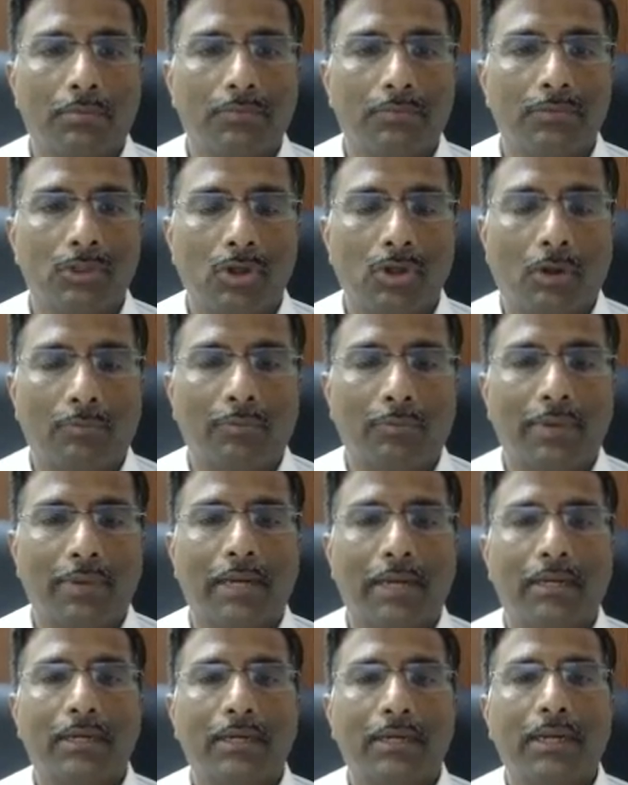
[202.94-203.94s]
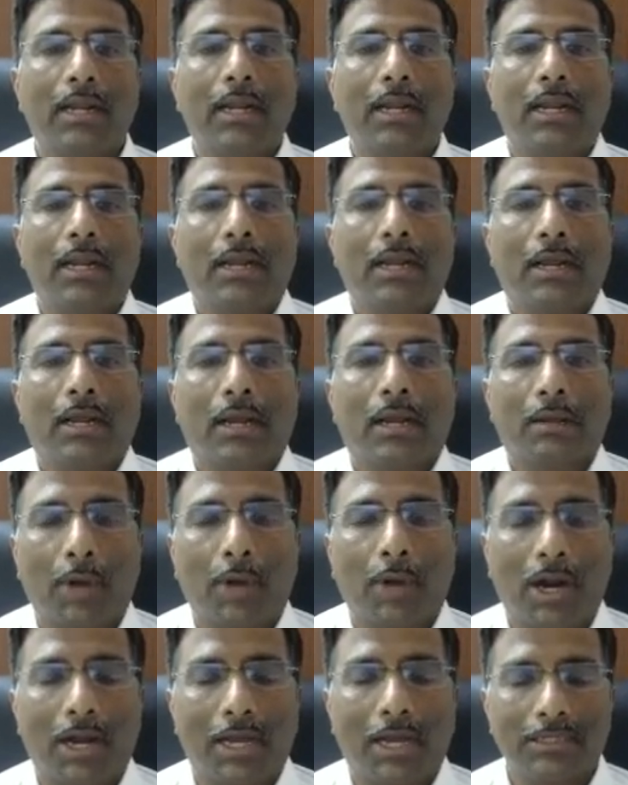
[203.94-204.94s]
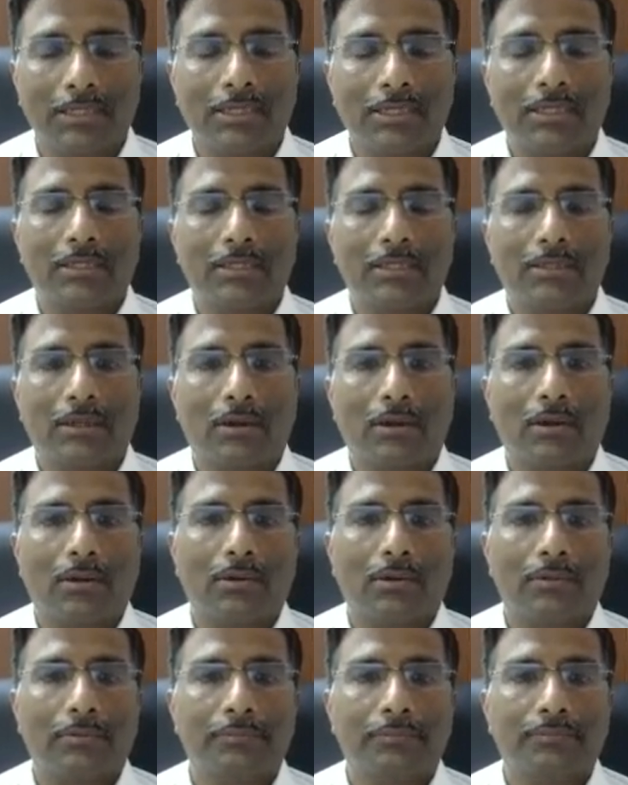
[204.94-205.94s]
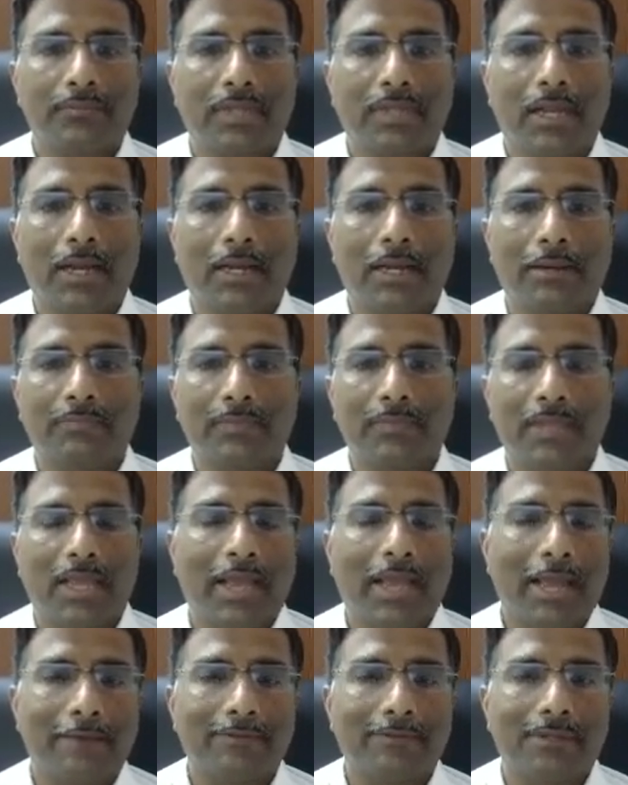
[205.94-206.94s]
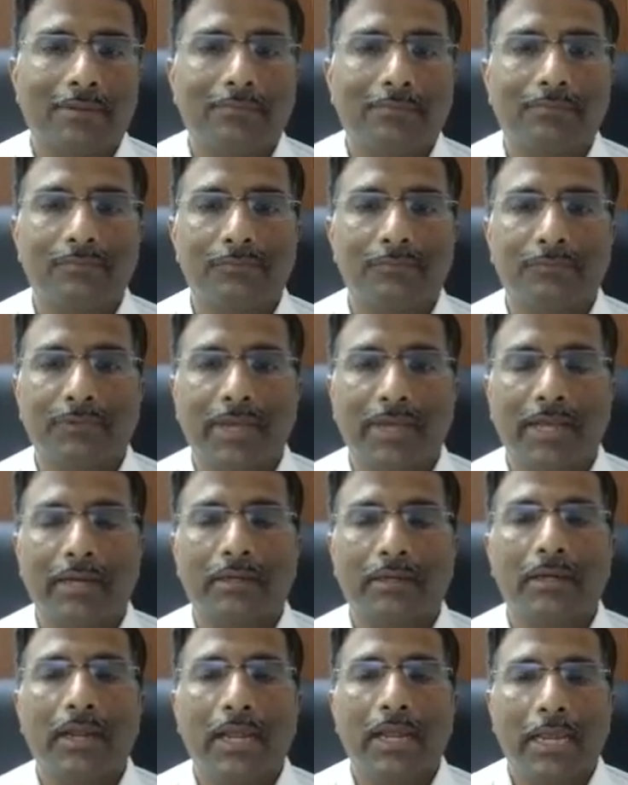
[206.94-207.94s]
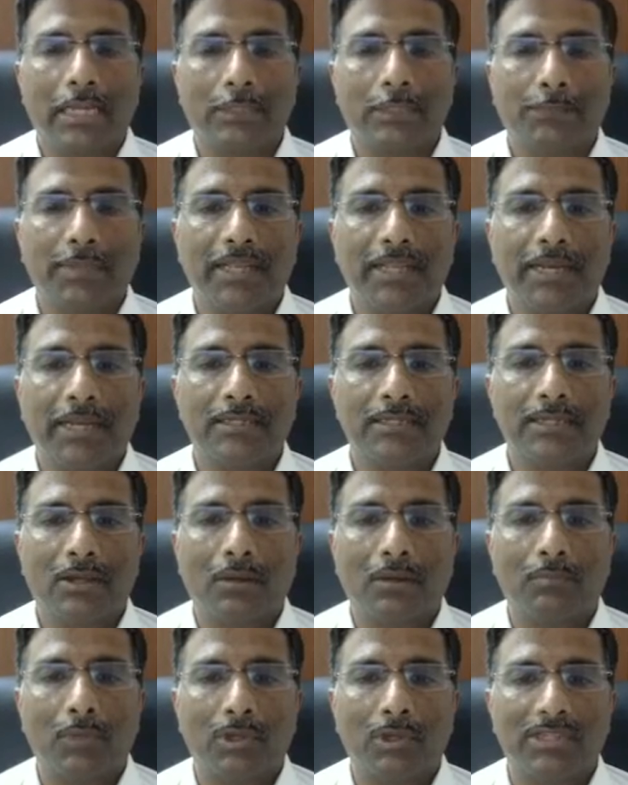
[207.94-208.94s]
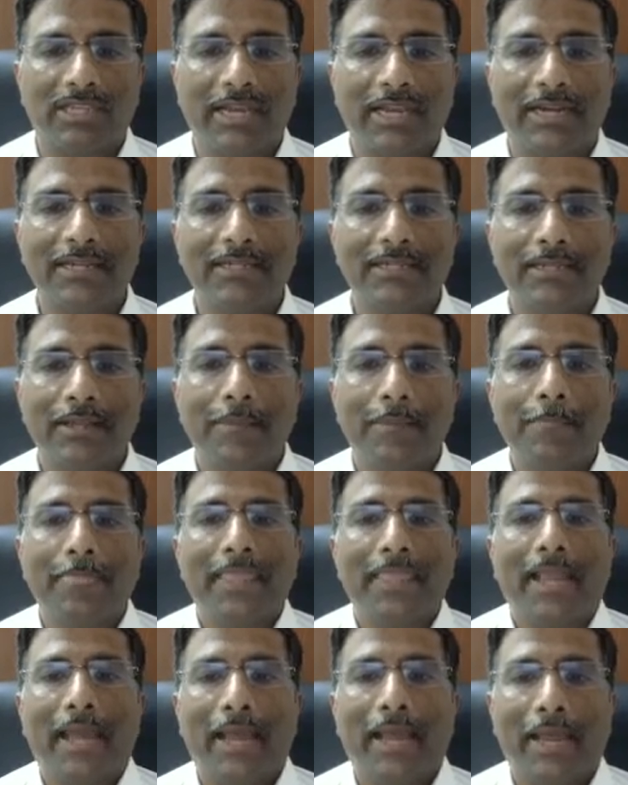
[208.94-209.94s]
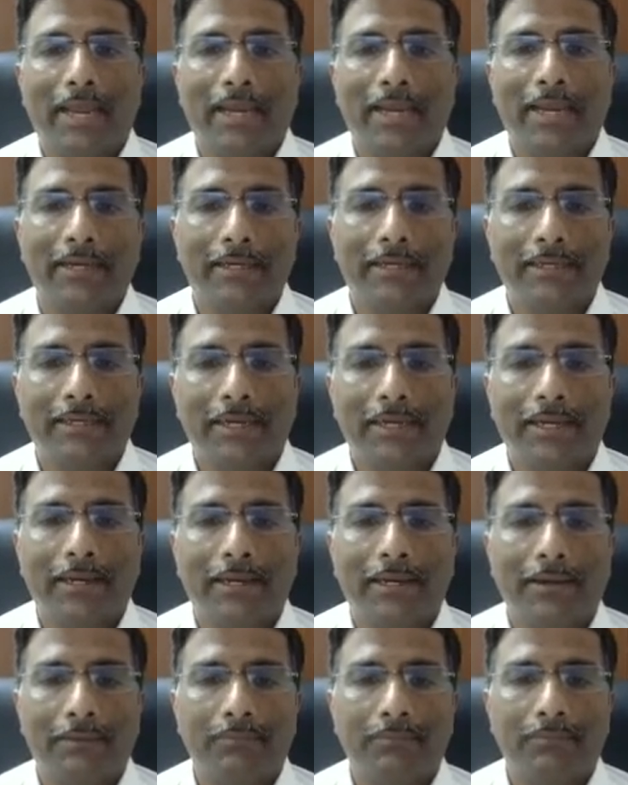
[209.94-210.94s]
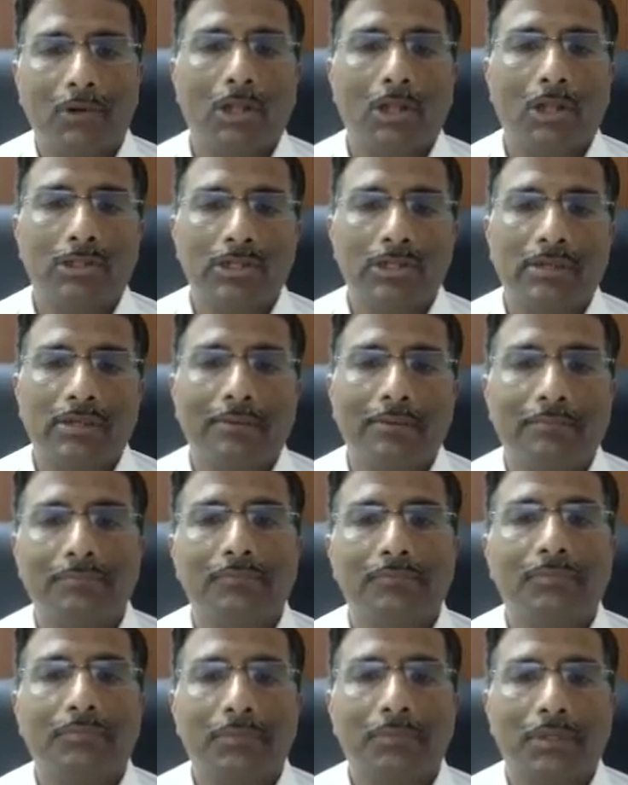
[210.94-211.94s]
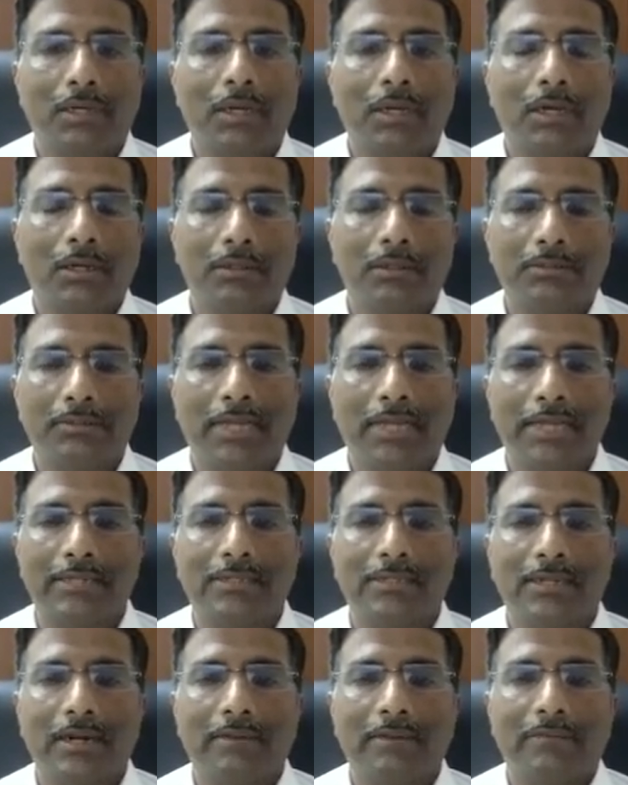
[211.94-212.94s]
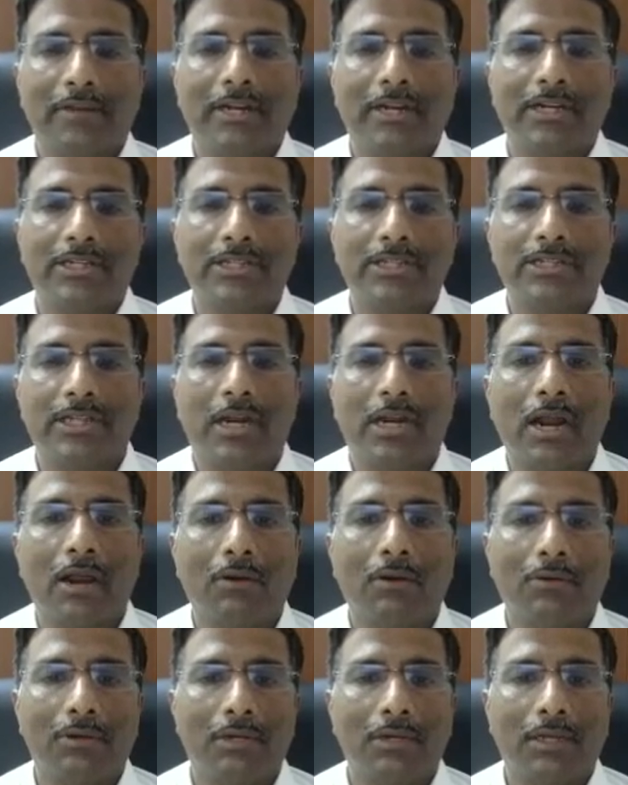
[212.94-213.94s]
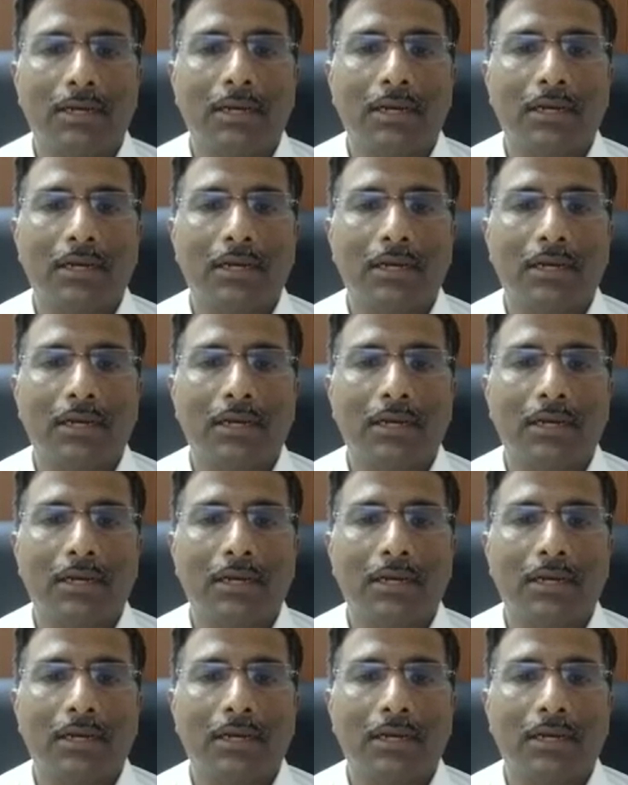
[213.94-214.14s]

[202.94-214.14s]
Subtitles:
software products. So I have some fair experience on both sides, and also some nice certifications around